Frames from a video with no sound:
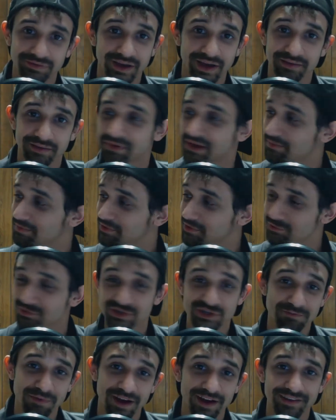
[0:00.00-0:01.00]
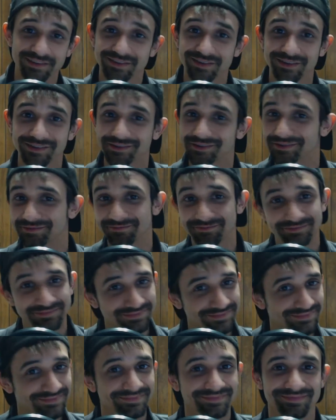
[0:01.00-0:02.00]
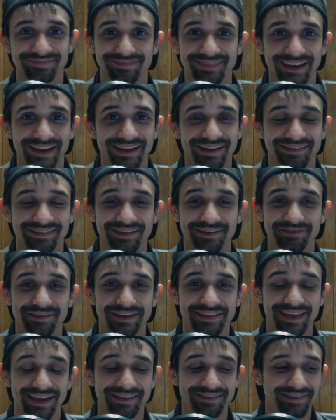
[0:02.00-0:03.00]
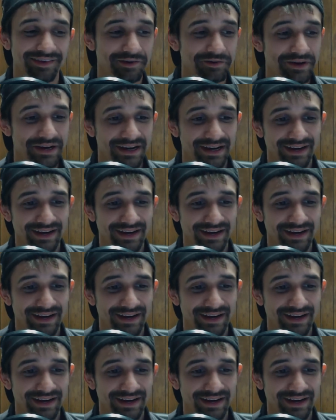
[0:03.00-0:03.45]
got people to respond to, stuff like that. So